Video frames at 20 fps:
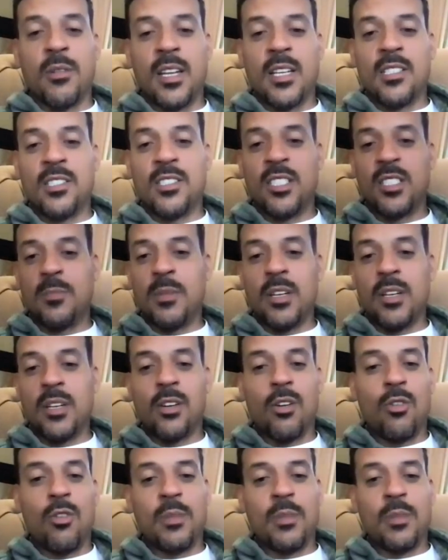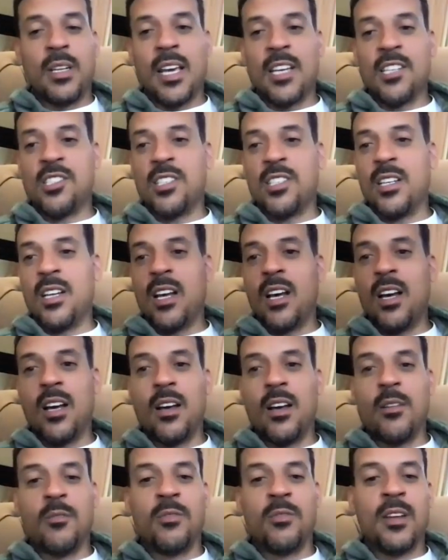and it's just been a culmination
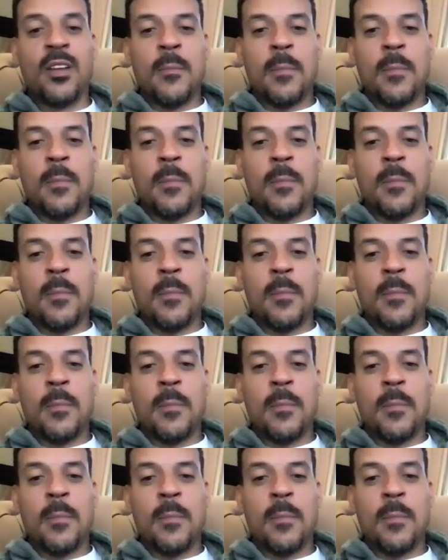of